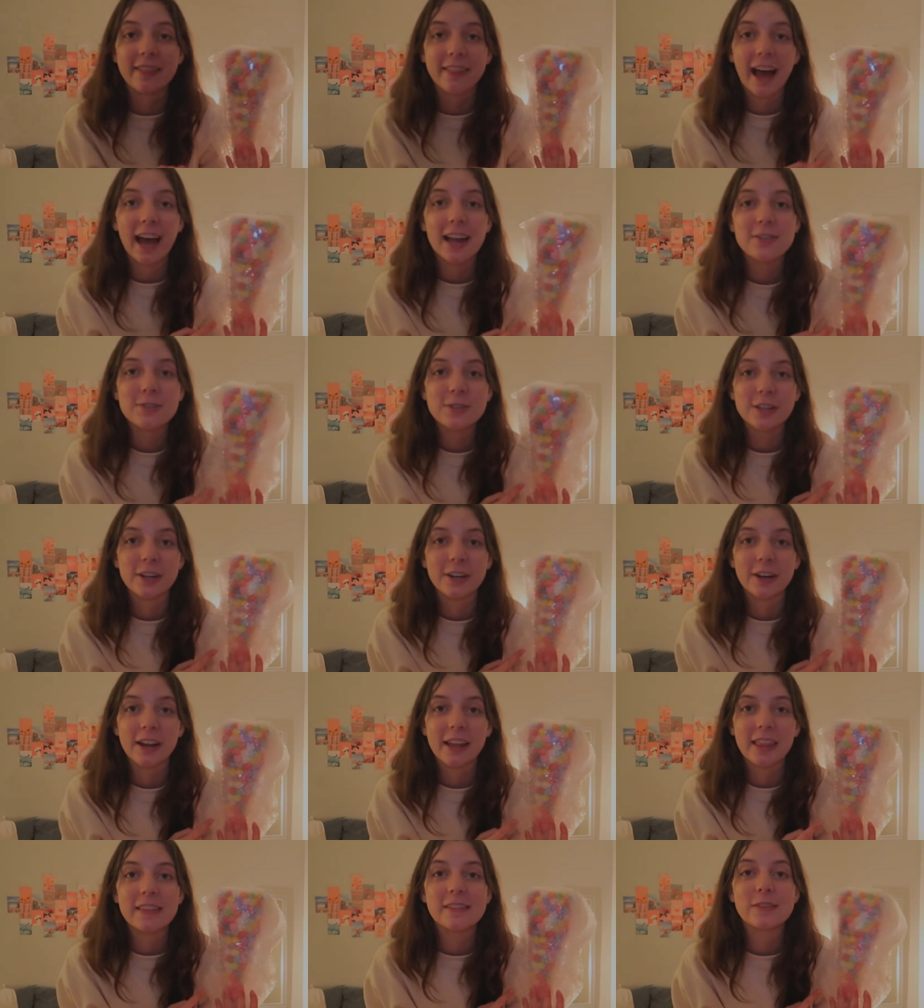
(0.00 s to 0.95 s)
Last year
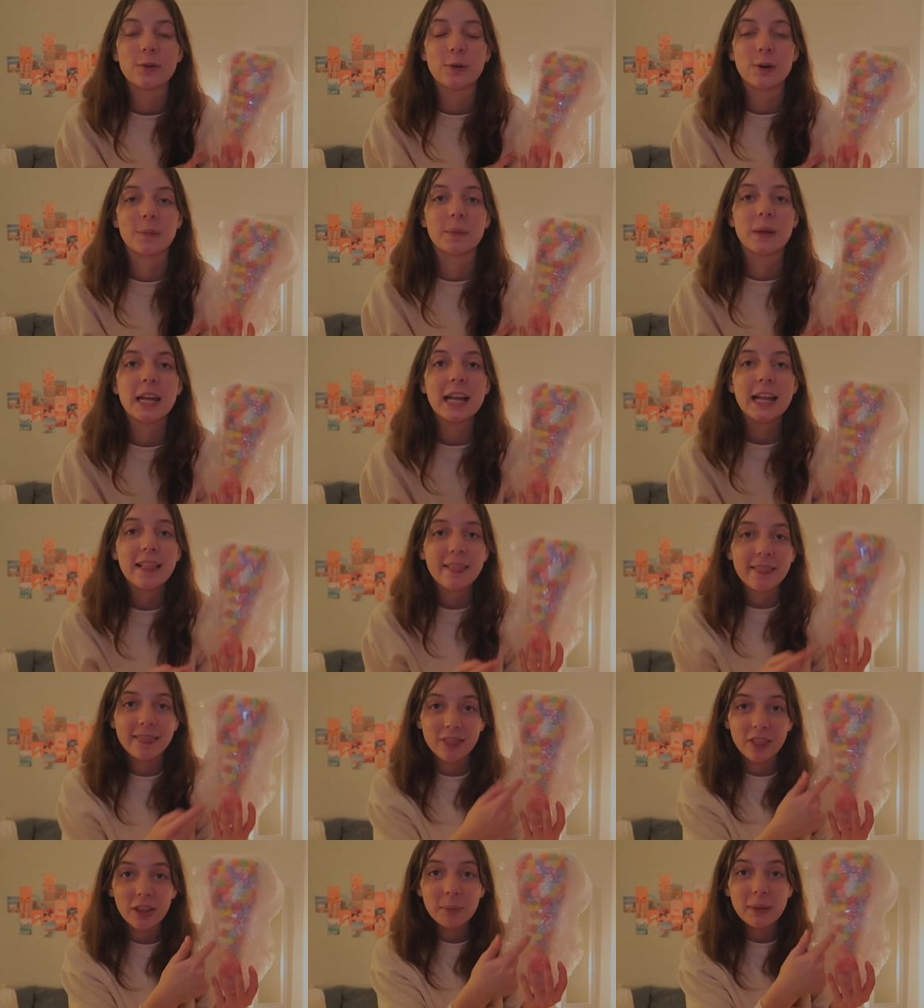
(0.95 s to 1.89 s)
in the dorm,
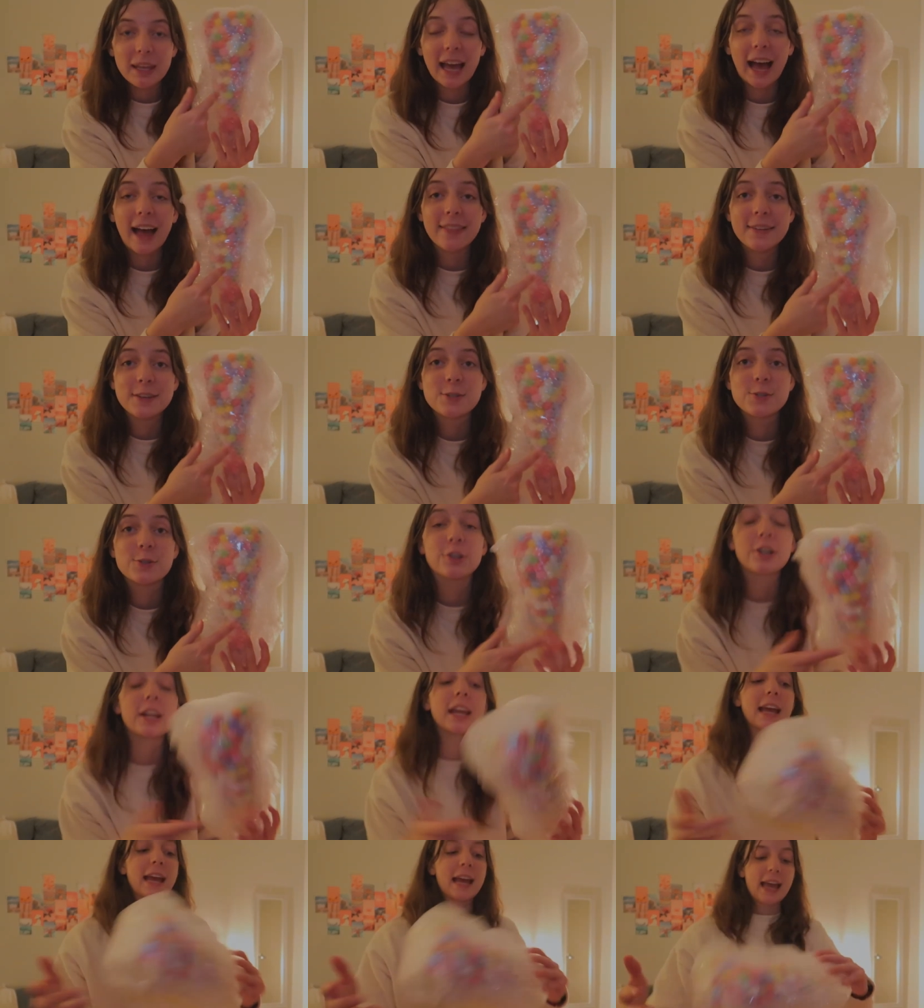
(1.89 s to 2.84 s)
Libby had this
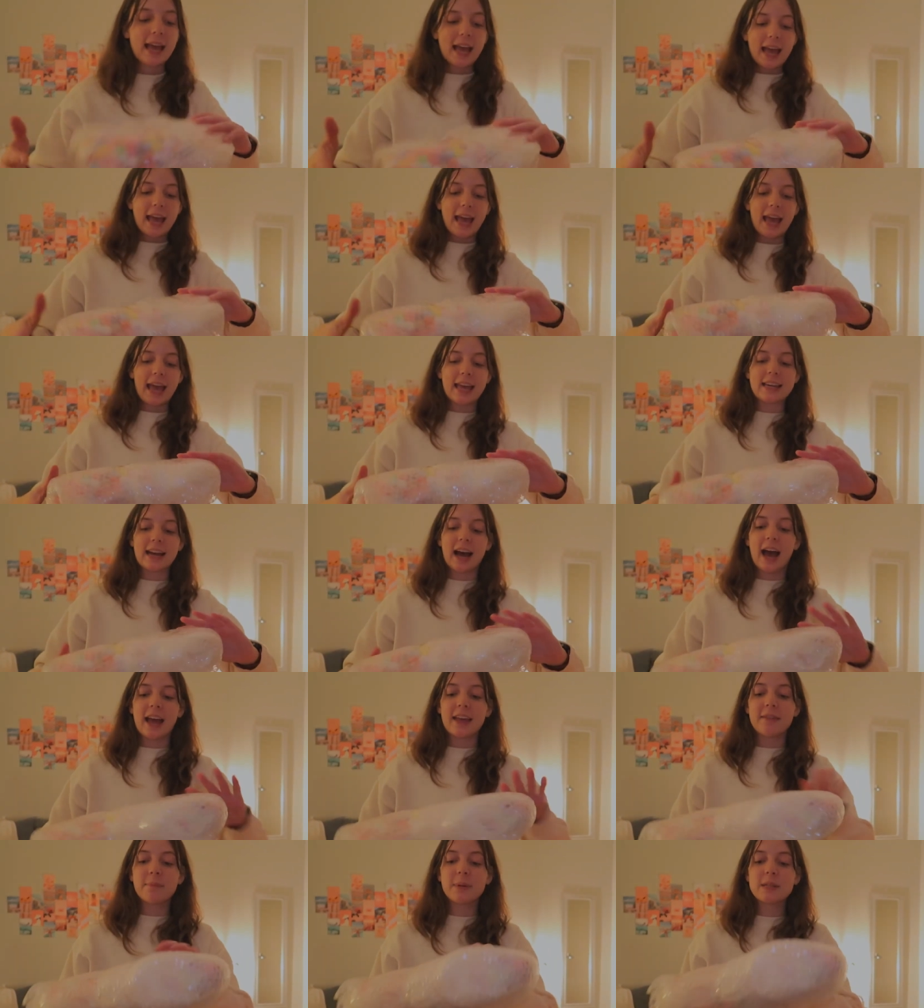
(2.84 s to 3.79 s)
tree and
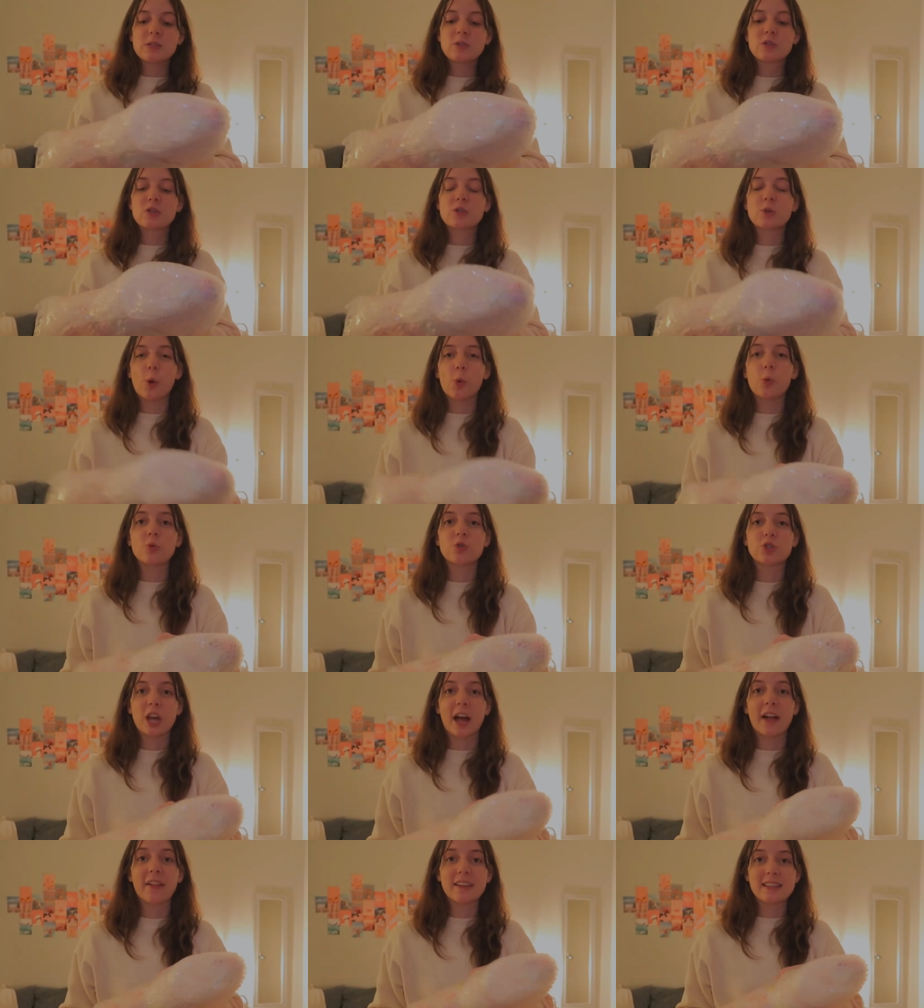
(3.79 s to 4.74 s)
I've been so
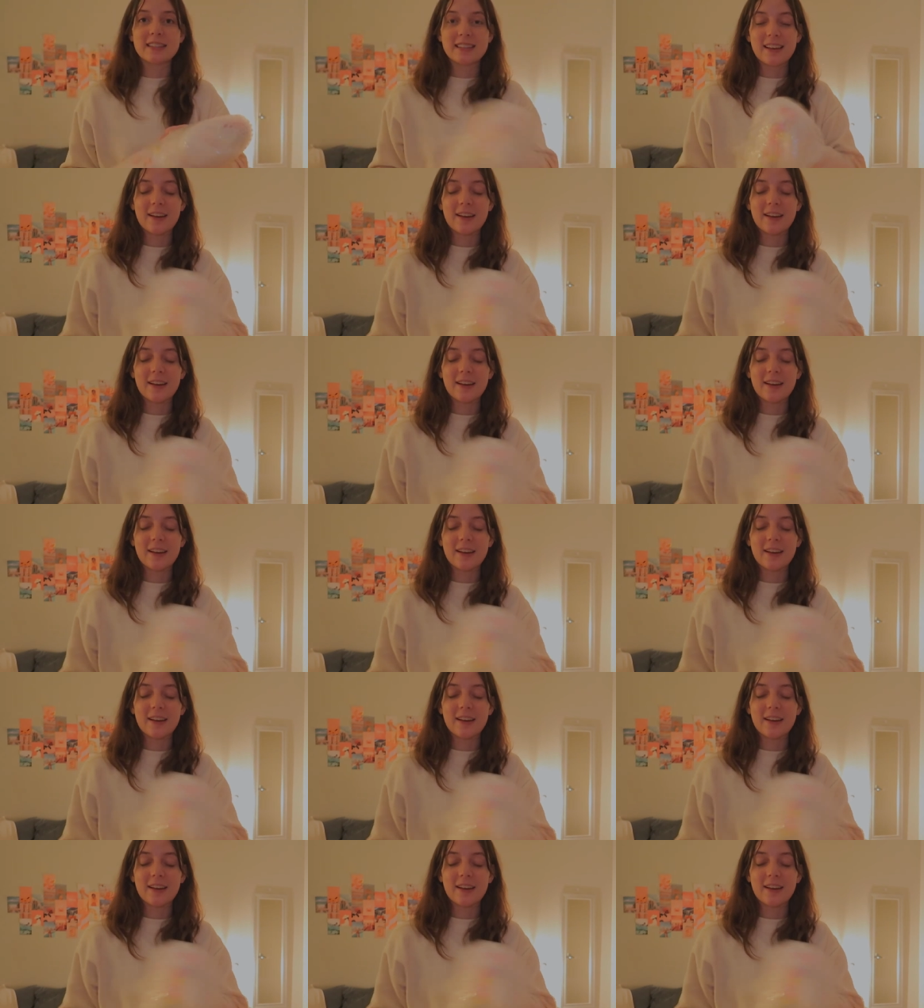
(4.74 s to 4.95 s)
jealous